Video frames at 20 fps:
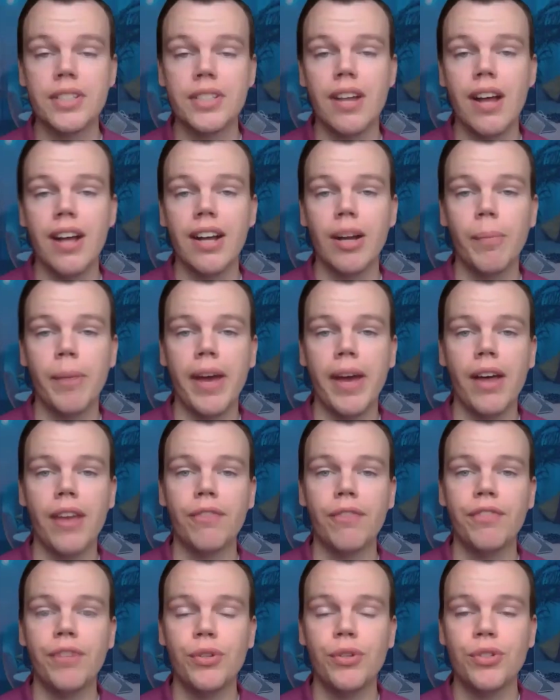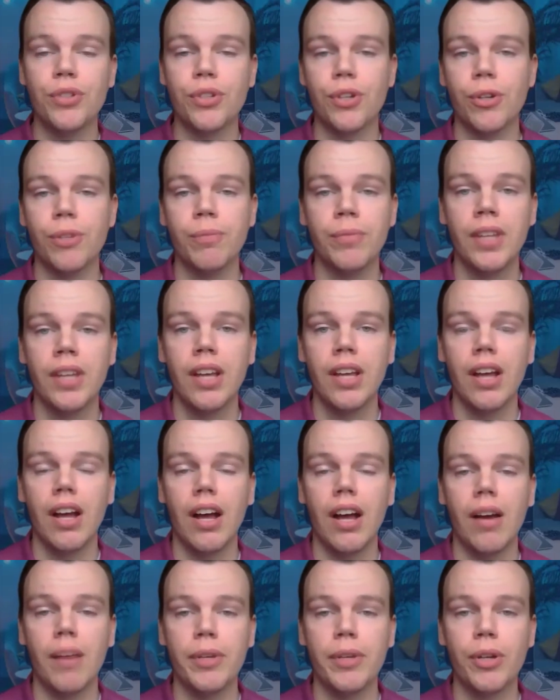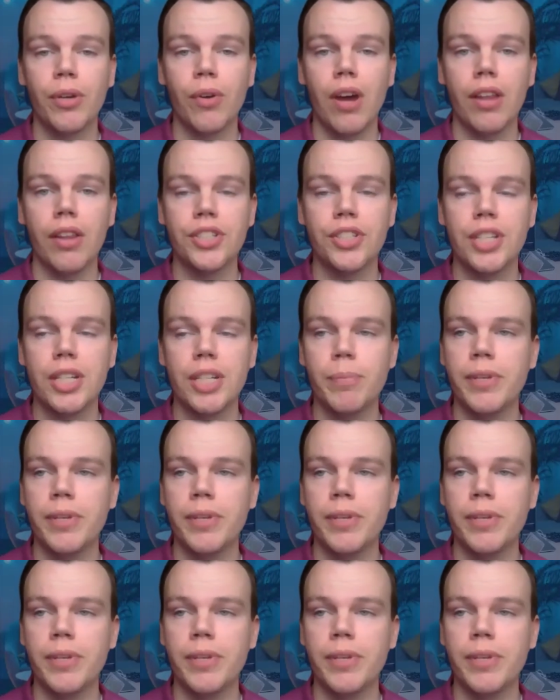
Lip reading: to talk about the future of meteorology,